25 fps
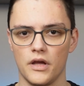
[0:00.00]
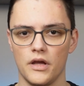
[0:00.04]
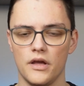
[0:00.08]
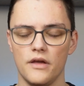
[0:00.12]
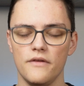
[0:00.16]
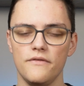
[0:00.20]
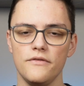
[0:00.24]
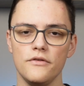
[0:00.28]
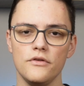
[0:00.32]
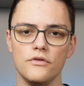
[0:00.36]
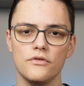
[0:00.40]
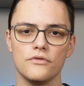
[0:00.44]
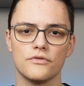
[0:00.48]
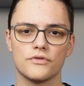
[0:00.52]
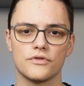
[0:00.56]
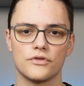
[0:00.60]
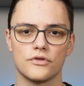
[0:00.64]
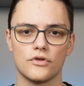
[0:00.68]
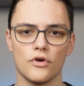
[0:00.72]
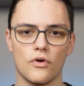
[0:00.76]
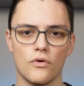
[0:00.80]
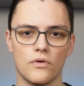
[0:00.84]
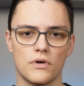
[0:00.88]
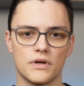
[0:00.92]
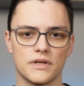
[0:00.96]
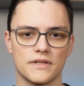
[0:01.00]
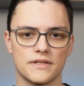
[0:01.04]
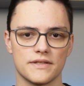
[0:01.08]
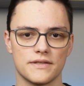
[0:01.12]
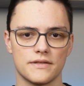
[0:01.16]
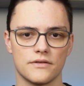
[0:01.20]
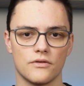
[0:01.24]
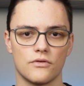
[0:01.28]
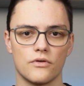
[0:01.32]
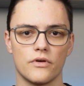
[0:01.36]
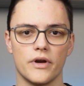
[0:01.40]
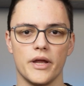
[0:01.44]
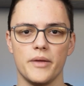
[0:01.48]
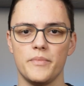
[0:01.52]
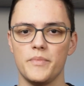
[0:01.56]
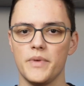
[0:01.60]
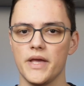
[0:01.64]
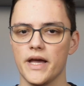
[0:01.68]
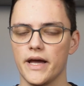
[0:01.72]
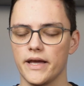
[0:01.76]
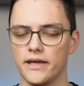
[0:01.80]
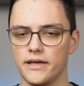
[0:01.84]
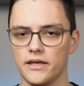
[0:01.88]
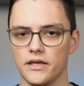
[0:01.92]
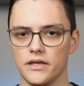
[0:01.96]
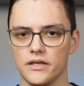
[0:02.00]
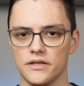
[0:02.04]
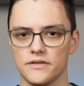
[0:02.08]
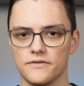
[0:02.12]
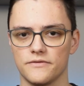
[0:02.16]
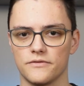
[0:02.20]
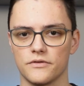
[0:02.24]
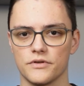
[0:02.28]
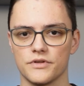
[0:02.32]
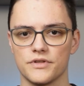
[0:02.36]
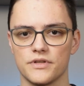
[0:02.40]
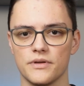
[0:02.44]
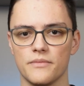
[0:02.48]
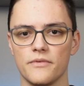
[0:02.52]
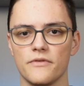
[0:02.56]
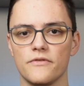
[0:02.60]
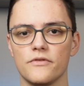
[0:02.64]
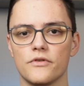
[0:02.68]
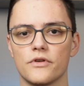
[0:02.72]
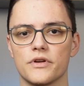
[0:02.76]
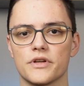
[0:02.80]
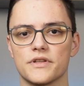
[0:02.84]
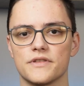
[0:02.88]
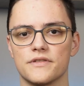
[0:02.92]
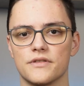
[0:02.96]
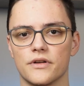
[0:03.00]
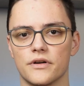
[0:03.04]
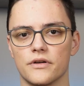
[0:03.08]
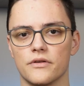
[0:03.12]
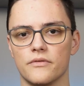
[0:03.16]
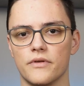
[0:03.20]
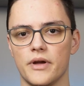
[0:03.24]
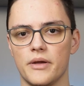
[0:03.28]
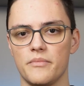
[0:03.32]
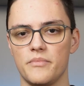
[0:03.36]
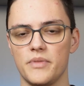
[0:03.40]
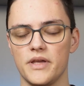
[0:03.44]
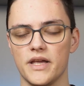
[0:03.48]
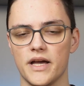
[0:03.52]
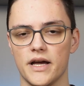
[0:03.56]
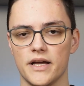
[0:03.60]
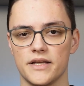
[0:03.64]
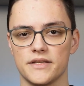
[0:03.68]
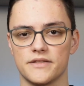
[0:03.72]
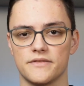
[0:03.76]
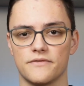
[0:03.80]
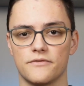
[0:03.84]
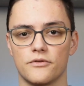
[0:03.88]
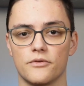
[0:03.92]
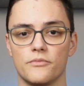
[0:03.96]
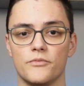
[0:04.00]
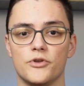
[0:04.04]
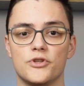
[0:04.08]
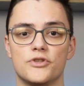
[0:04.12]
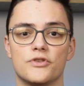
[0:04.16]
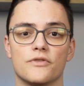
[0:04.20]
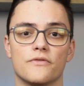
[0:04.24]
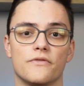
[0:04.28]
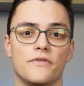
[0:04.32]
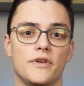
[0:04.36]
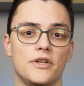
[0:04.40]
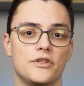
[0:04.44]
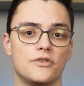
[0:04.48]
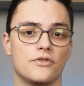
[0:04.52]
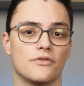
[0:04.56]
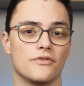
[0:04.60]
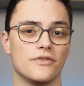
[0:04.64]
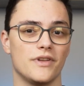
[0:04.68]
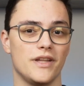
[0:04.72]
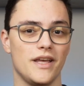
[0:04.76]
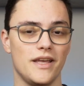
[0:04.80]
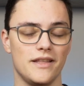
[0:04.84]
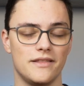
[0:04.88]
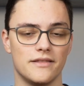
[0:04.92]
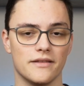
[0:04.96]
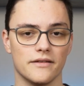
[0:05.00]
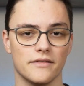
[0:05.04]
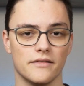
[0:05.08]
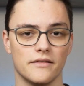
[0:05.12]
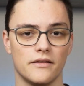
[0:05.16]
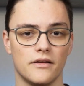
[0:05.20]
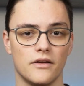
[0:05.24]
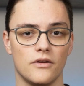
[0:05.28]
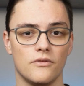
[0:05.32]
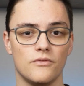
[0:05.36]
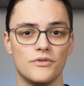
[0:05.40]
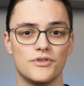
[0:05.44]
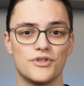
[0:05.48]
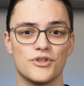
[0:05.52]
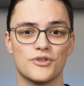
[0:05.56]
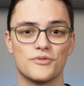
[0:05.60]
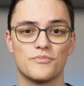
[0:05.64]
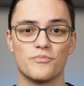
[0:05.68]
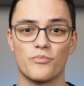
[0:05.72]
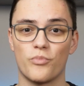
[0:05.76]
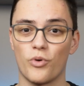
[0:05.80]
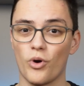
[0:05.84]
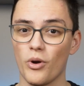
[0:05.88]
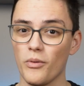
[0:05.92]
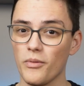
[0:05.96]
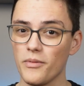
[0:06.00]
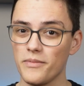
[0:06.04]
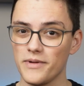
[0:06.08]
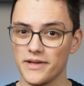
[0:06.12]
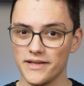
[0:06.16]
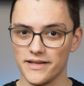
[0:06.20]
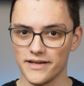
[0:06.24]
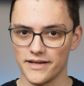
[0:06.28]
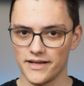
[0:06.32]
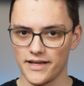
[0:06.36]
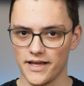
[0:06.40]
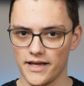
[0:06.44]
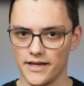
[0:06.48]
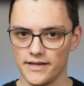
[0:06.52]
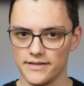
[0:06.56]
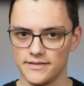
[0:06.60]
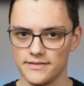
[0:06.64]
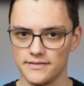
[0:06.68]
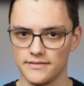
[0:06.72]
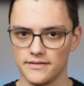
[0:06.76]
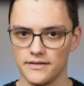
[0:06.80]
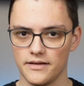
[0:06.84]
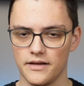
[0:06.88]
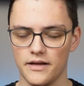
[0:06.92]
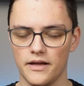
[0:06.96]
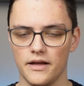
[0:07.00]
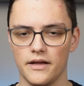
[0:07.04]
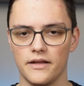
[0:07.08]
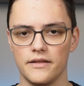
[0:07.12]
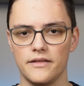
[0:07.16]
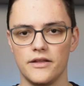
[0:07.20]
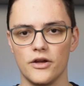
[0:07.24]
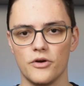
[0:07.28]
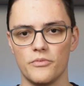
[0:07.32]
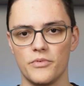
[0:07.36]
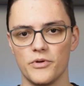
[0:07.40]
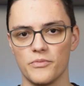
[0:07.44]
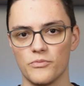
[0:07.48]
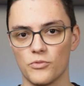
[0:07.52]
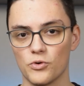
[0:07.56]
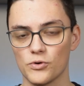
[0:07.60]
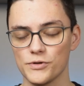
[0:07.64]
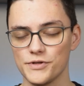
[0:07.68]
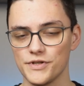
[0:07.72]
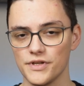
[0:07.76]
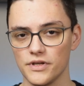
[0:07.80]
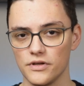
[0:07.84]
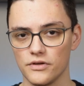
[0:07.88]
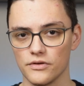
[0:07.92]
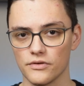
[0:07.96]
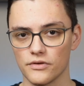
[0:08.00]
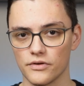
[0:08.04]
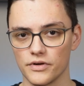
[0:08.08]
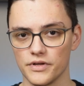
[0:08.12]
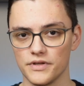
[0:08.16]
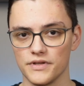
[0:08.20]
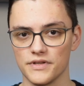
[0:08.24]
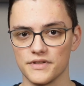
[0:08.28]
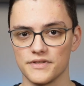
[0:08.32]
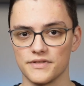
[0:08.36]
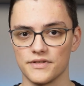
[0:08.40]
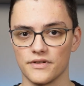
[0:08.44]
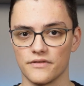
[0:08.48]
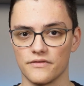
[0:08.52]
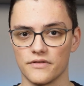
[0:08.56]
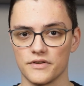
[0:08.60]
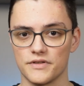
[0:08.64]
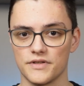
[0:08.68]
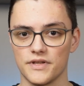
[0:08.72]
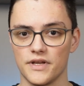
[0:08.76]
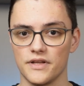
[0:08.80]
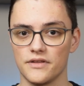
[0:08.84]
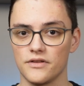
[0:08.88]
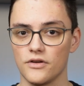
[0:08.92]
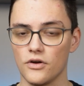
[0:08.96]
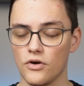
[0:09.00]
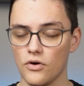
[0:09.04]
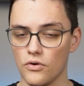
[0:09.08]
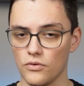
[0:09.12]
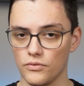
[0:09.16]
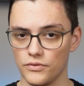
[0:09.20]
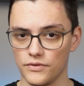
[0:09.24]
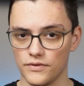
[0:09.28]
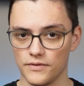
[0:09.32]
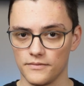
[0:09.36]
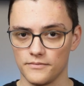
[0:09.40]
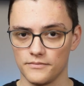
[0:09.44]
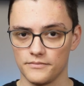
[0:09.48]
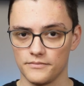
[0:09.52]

If you use tokens or API keys for some of your external APIs from which you fetch your data, which is probably the case, they will be more secure in the server-side code.